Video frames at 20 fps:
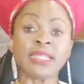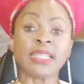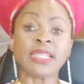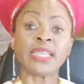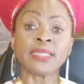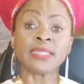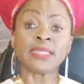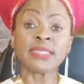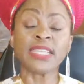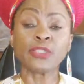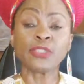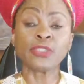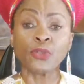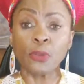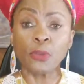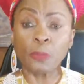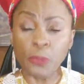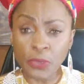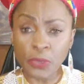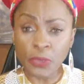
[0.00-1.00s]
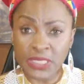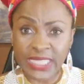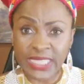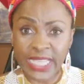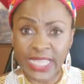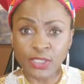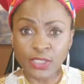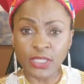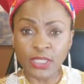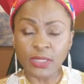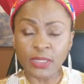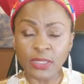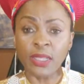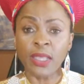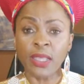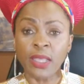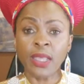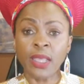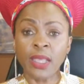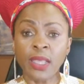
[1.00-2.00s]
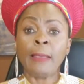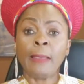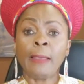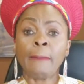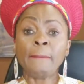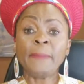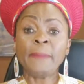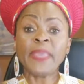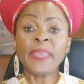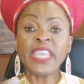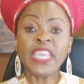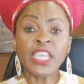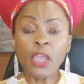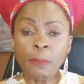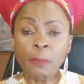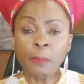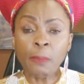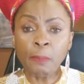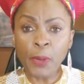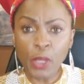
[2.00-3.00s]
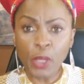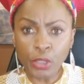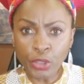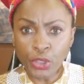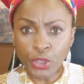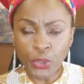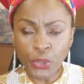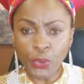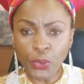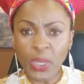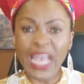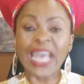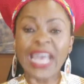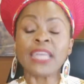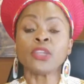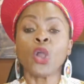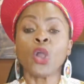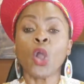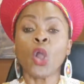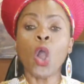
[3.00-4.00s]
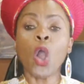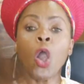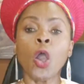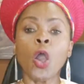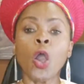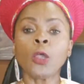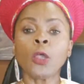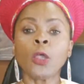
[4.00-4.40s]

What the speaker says: ancestral protection be upon you at all